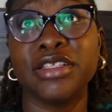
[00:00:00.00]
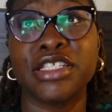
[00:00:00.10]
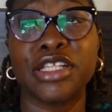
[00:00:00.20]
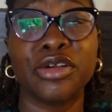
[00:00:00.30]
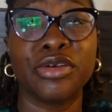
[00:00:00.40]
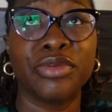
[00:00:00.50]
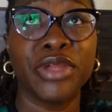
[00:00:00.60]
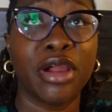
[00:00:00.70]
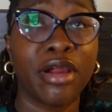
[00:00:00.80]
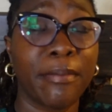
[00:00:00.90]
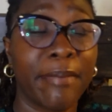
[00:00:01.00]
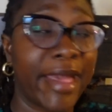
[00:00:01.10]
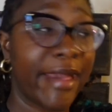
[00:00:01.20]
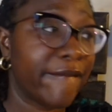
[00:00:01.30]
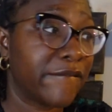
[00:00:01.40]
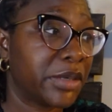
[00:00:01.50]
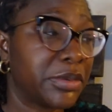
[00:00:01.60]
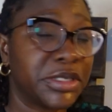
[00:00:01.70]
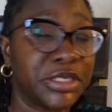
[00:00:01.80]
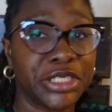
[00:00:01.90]
So, we are back from
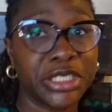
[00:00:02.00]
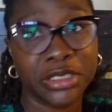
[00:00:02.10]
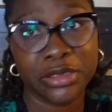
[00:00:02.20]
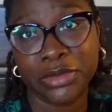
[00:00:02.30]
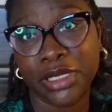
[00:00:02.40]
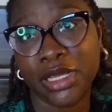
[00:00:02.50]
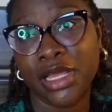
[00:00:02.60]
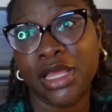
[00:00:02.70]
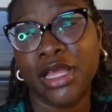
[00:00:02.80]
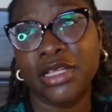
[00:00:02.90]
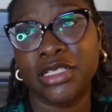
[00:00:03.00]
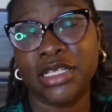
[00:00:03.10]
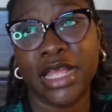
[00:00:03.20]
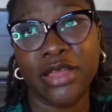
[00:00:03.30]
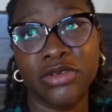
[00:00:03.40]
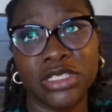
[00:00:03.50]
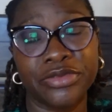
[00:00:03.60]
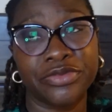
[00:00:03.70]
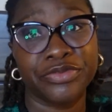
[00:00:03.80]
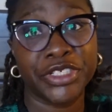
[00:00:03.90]
the gym. Today was
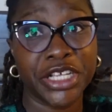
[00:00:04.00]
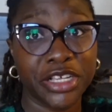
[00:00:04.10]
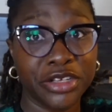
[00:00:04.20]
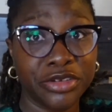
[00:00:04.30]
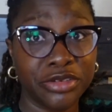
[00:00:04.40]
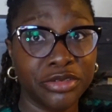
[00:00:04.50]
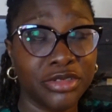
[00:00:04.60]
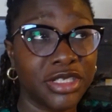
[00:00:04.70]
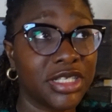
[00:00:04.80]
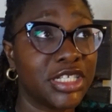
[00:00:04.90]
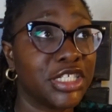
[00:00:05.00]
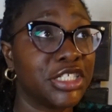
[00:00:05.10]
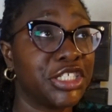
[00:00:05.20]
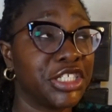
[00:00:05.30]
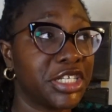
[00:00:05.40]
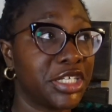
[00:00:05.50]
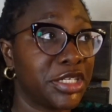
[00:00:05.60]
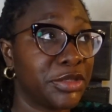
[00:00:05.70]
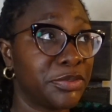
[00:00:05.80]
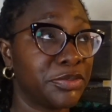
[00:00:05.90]
a chilled
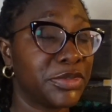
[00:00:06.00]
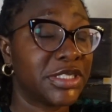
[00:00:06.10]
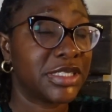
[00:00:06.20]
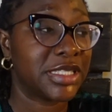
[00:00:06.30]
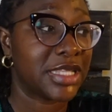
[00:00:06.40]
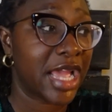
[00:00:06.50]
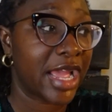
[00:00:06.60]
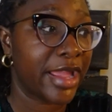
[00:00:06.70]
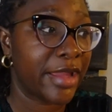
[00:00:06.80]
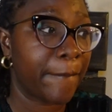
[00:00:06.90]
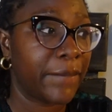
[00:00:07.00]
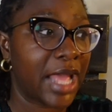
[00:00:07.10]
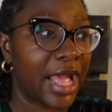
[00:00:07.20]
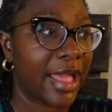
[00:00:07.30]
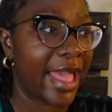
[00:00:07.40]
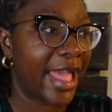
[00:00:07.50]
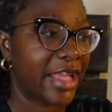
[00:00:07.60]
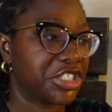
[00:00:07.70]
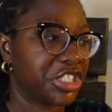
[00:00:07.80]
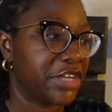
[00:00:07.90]
gym night, but I could
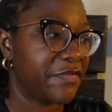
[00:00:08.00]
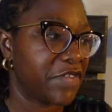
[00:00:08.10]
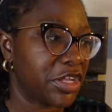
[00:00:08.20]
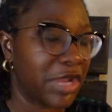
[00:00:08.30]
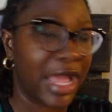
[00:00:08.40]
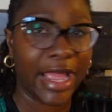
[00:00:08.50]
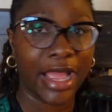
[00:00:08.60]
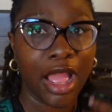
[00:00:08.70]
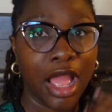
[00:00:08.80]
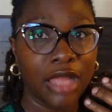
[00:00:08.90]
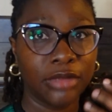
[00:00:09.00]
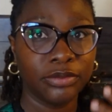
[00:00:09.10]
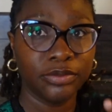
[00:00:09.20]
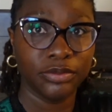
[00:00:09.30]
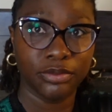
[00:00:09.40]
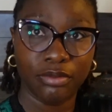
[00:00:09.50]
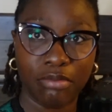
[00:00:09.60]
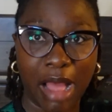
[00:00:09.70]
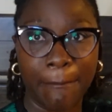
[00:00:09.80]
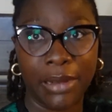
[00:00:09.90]
actually feel like
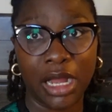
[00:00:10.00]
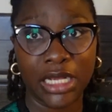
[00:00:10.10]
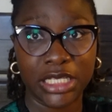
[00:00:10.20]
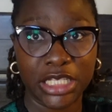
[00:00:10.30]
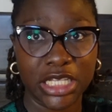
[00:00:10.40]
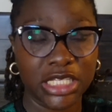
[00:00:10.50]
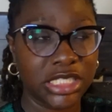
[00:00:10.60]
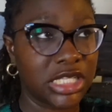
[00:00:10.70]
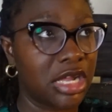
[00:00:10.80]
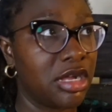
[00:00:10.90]
my body is